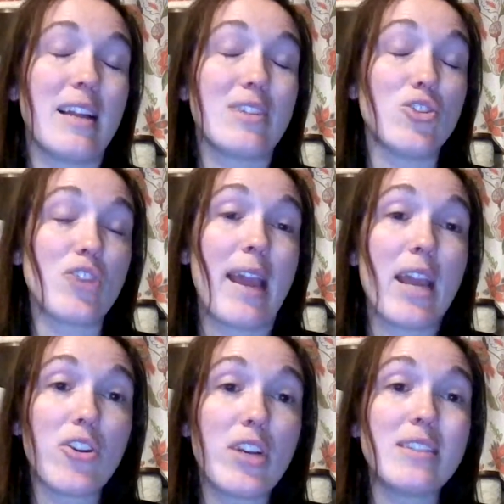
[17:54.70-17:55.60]
dental
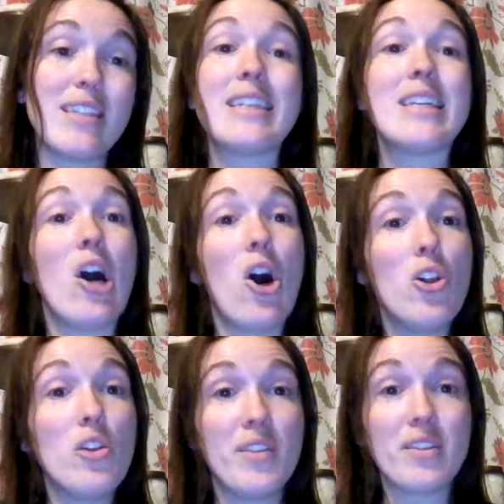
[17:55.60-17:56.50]
caries, they can get
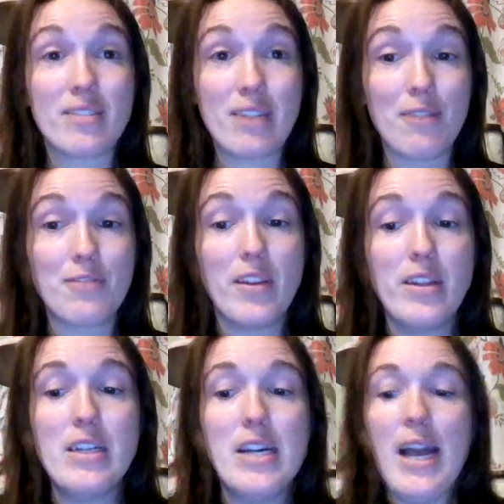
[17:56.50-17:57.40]
all of this stuff.
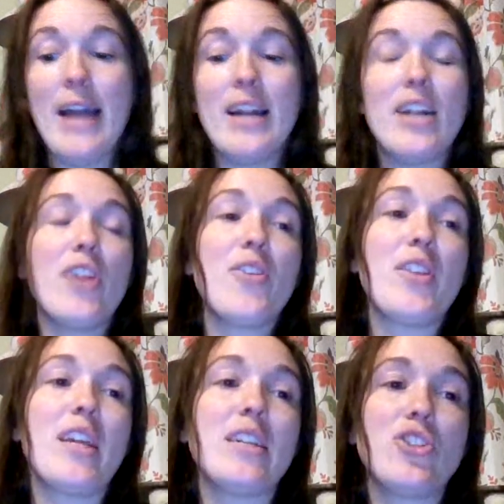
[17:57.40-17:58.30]
And another
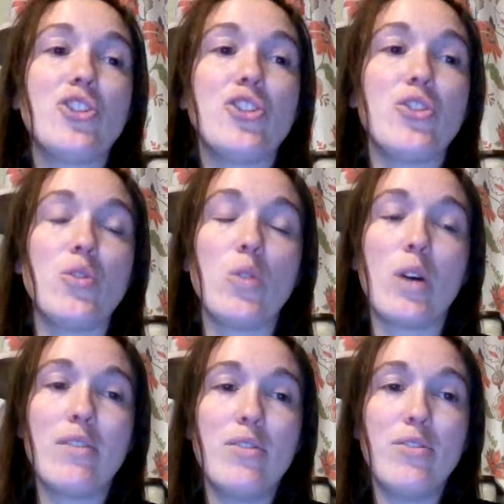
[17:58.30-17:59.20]
thing
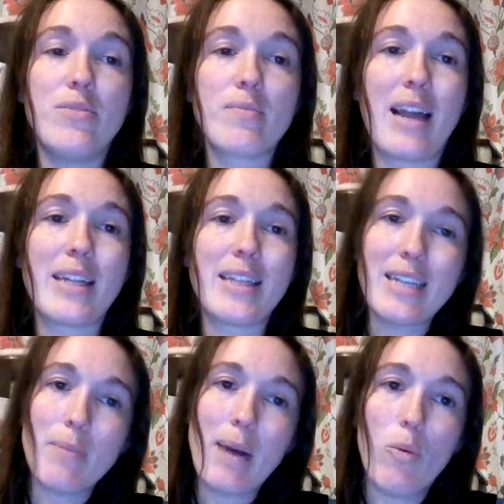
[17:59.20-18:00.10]
to kind of
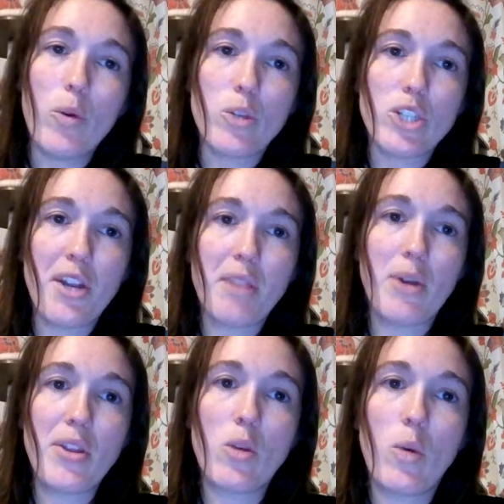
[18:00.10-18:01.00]
think about when we're talking
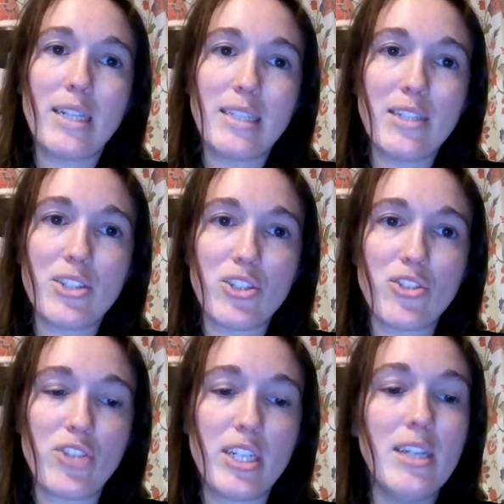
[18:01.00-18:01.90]
about equine
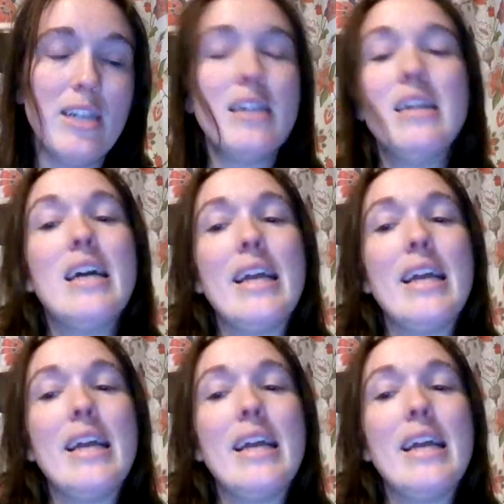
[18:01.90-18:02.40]
dentistry